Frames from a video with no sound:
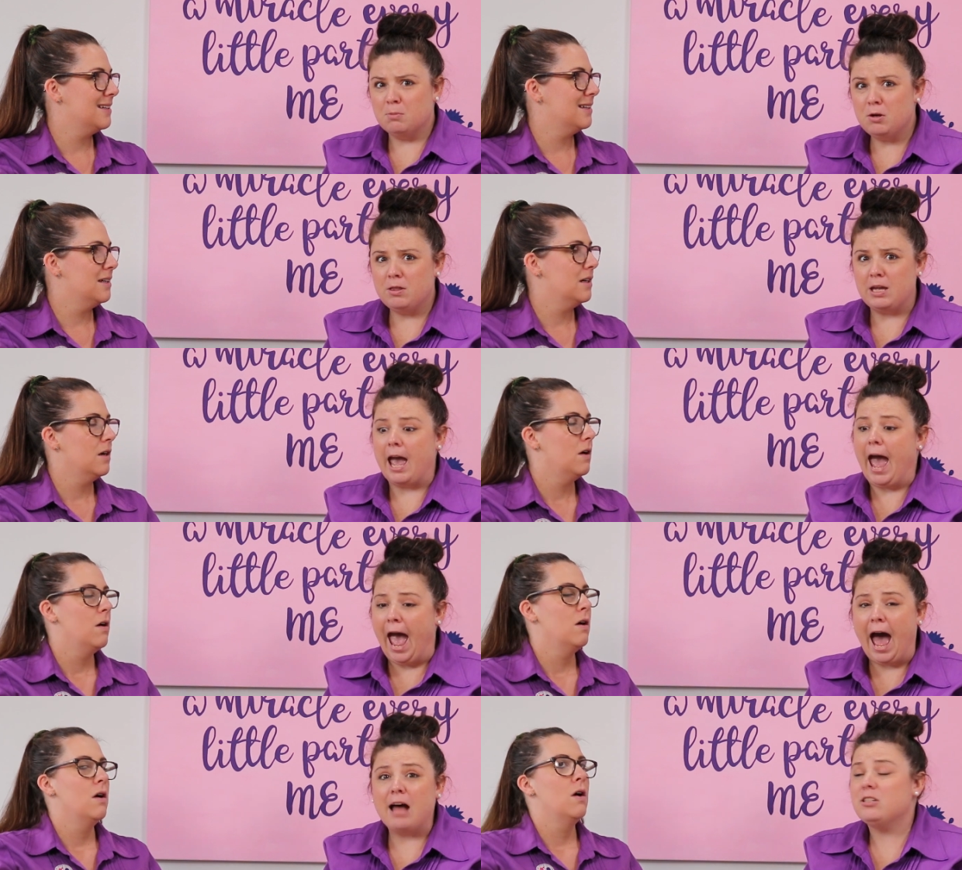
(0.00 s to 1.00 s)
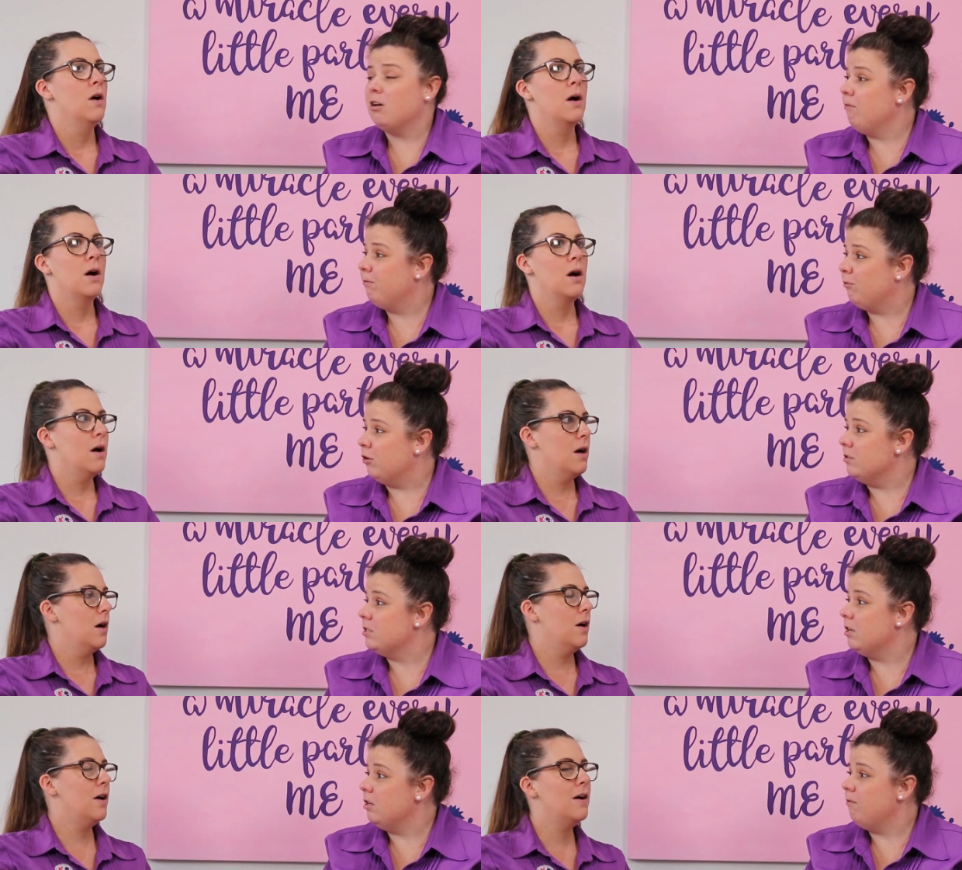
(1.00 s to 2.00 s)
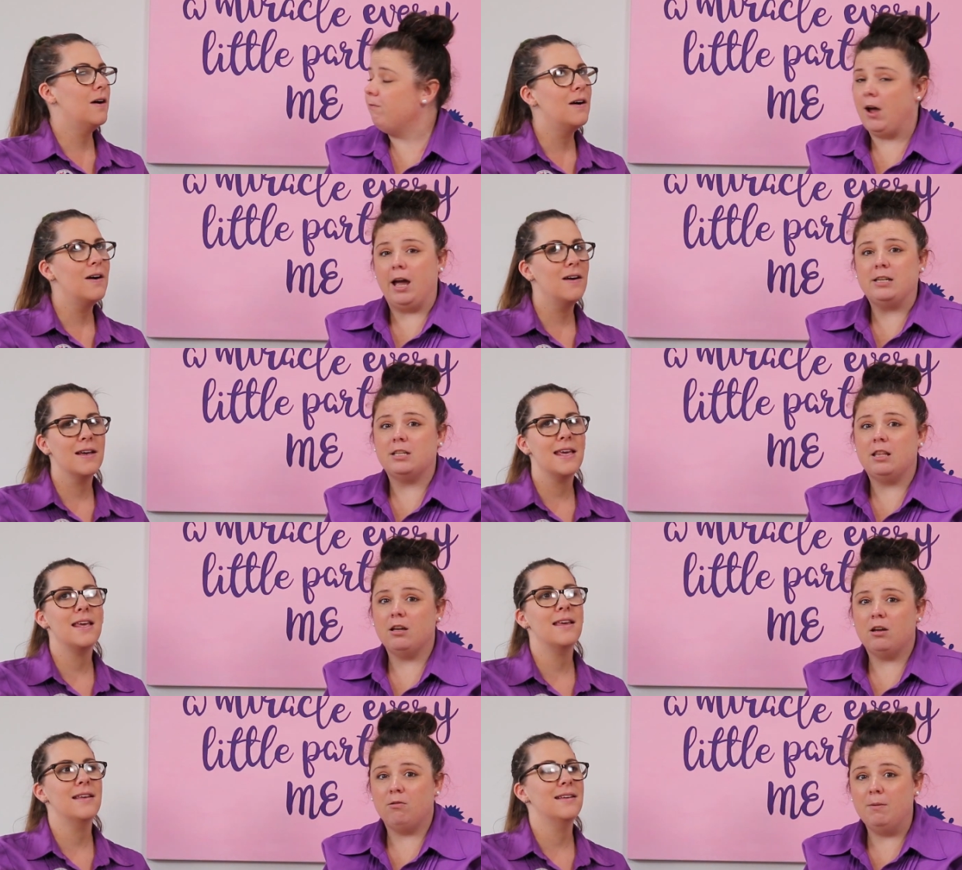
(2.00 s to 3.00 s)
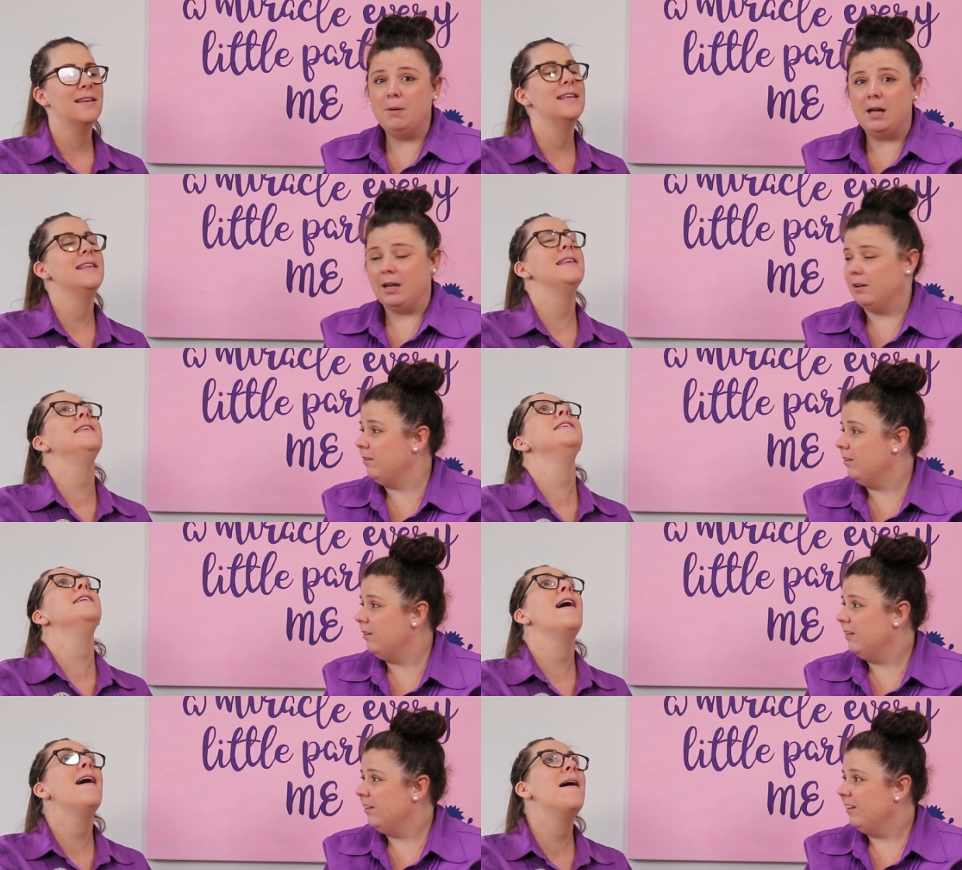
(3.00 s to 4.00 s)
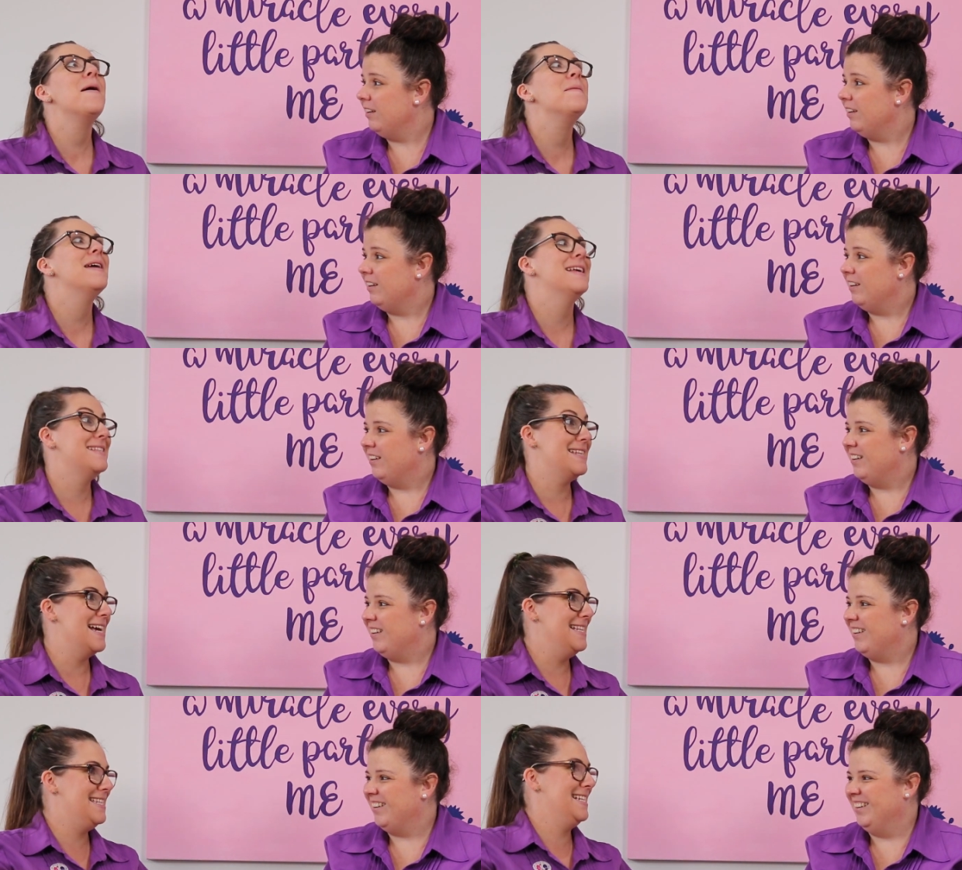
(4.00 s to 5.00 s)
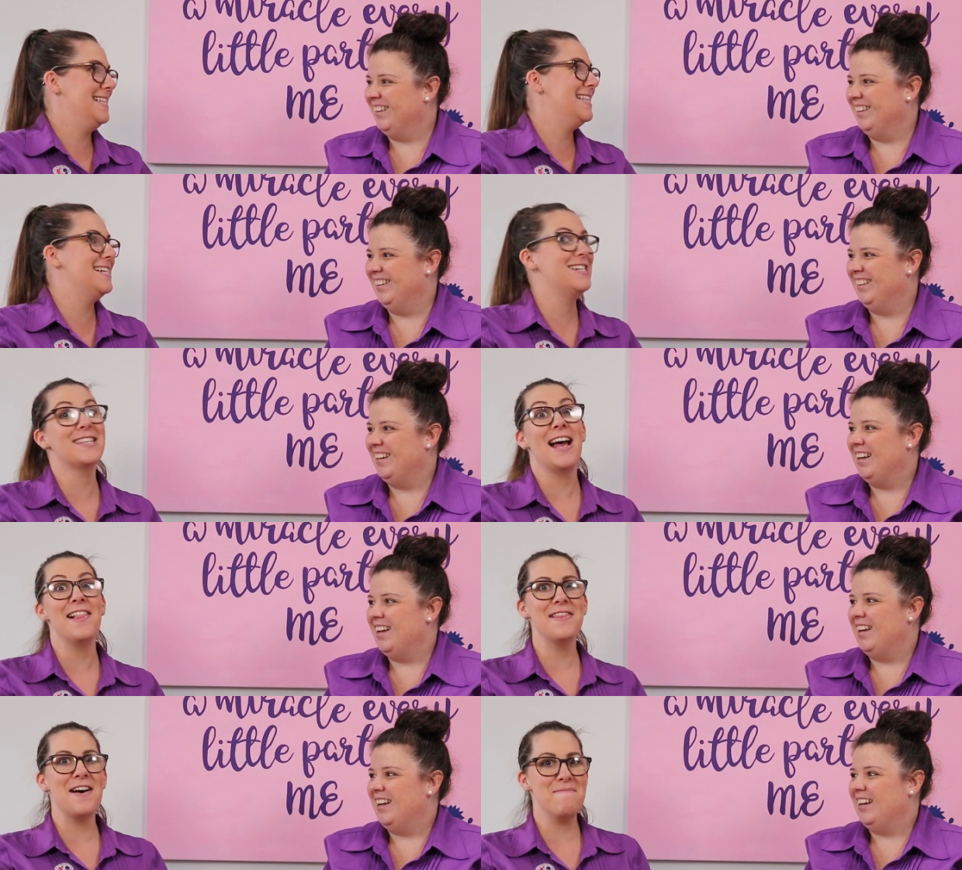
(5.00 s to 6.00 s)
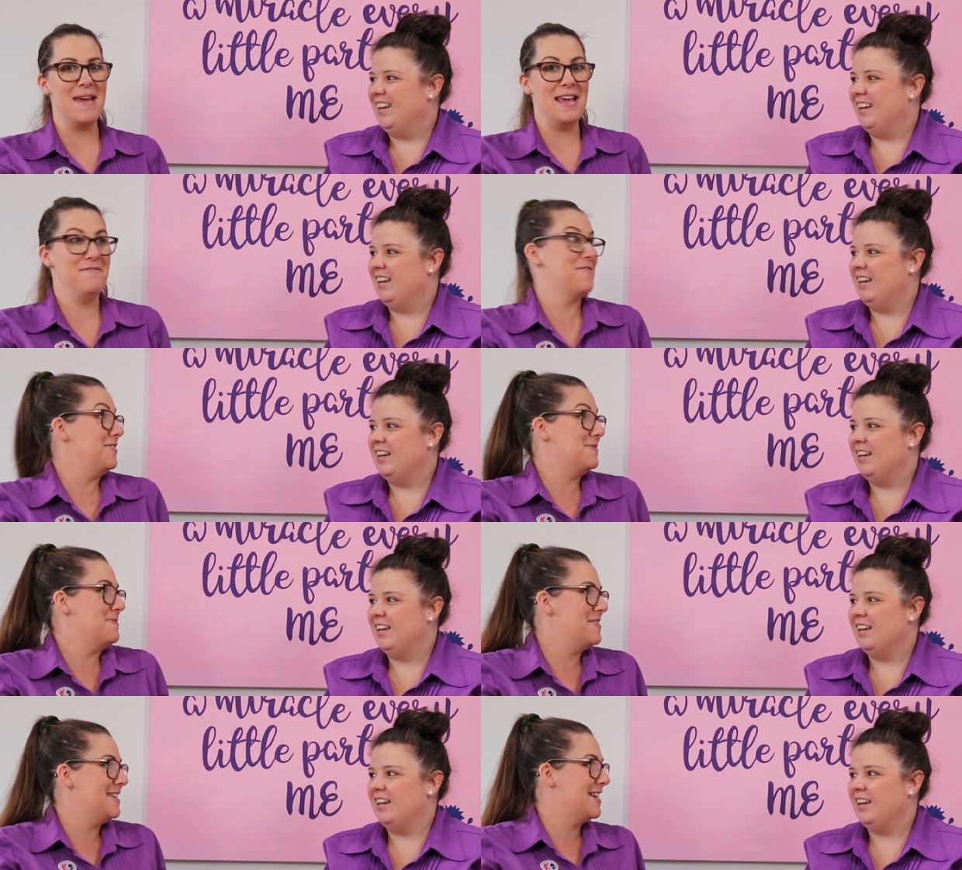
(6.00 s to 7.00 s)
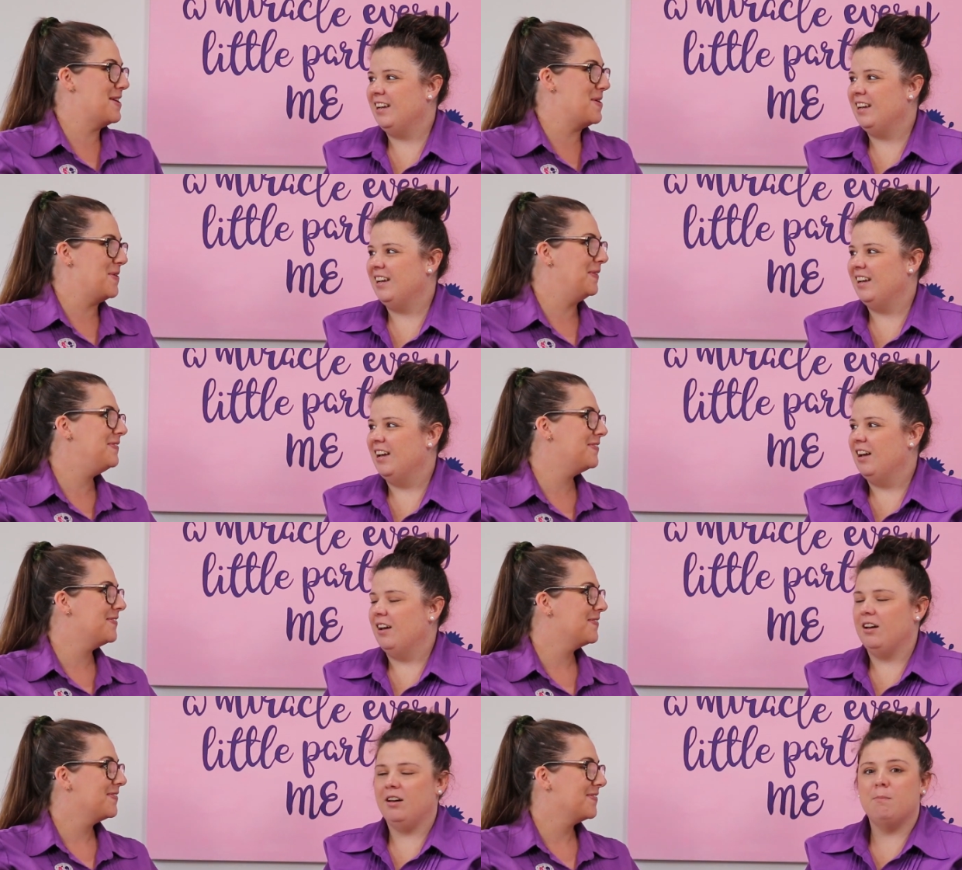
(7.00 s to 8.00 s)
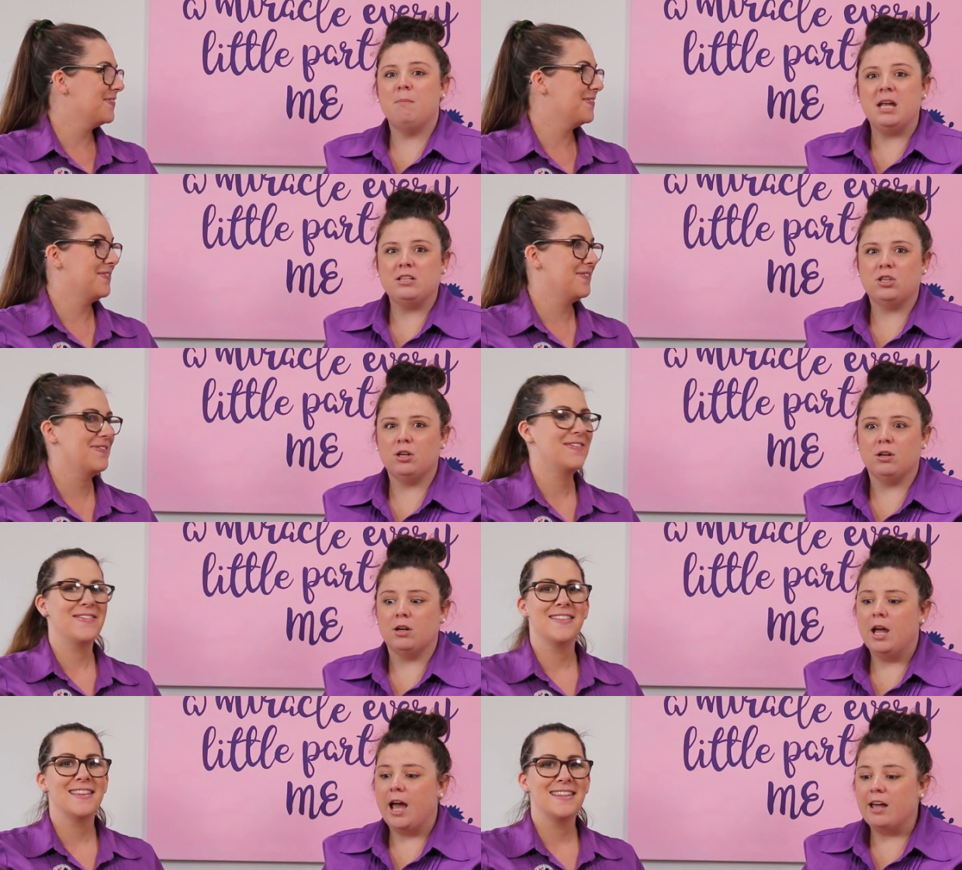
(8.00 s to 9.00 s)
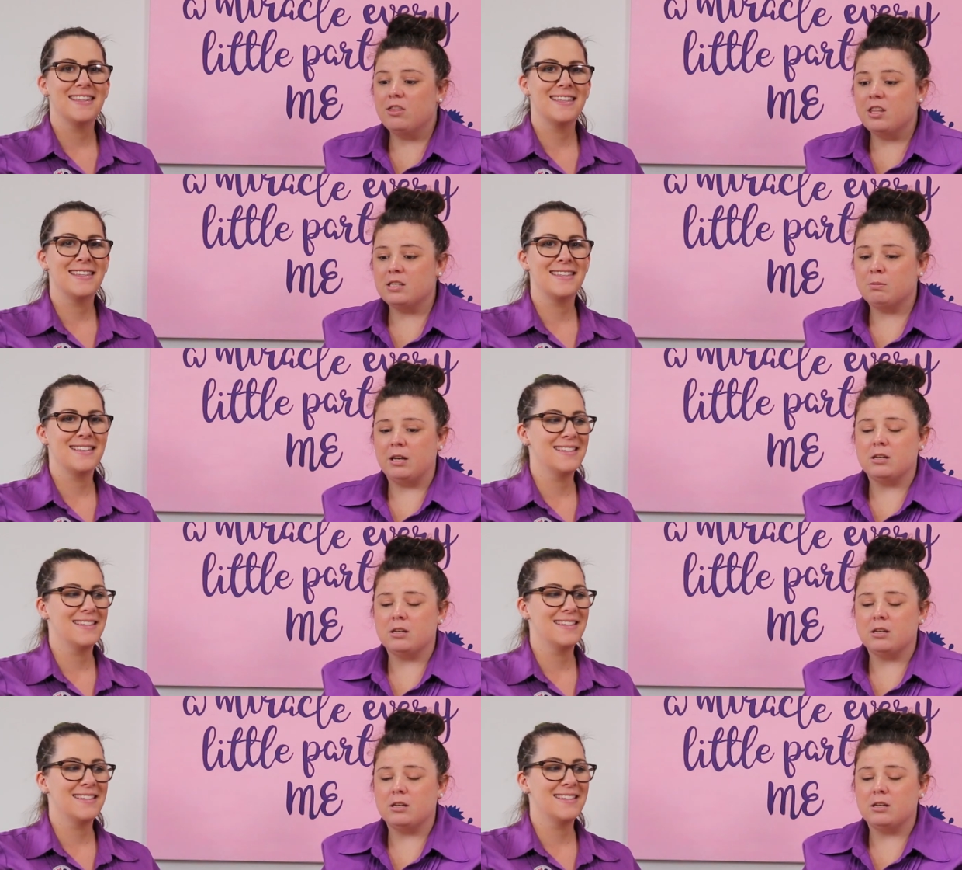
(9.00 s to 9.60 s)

Speaker 1: smoothie out of fruits that you find in the Caribbean.
Speaker 2: Yum! It sounds delicious. I love making fruit smoothies
Speaker 1: at home. Oh, me too. And this one